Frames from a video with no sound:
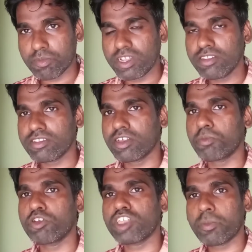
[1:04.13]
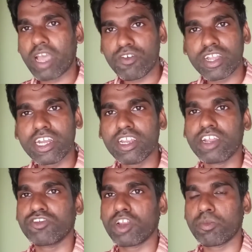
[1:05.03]
means suppose I'm having
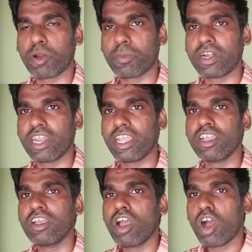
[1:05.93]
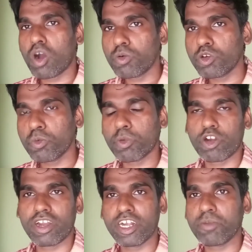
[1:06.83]
intellectual property, how to
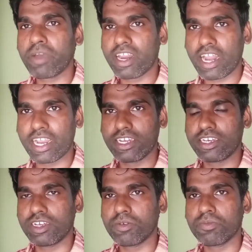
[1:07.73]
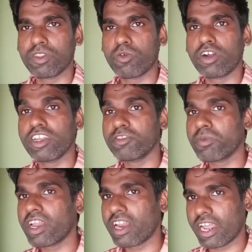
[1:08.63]
protect my right? What is
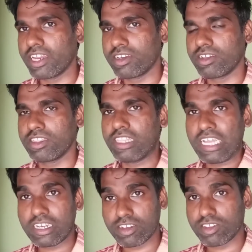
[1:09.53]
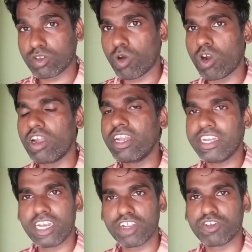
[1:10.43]
my right? That's called
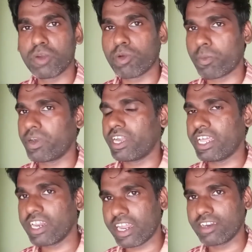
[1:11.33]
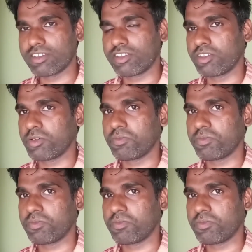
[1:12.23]
intellectual property rights.